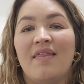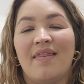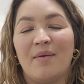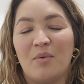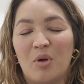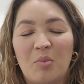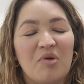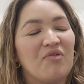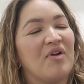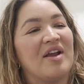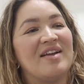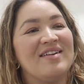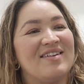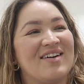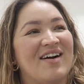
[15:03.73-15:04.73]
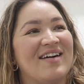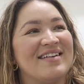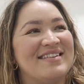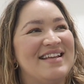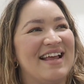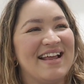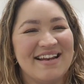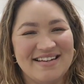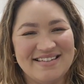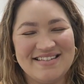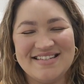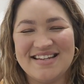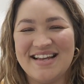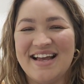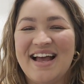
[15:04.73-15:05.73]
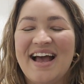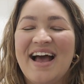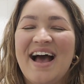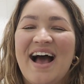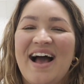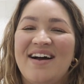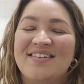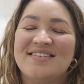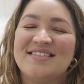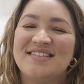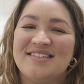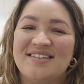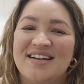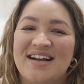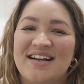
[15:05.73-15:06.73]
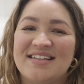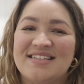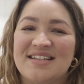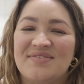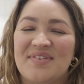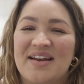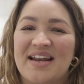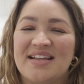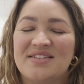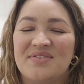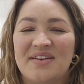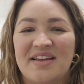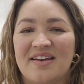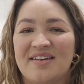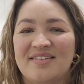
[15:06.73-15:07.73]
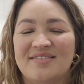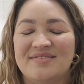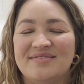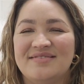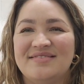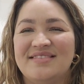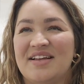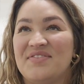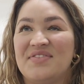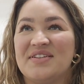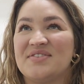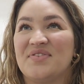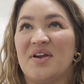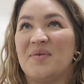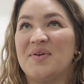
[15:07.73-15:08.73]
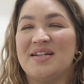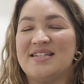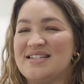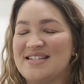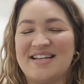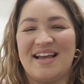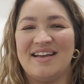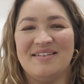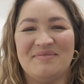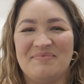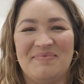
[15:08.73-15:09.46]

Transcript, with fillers: There will be regular content. I will see you guys in my next video. That feels very weird to say.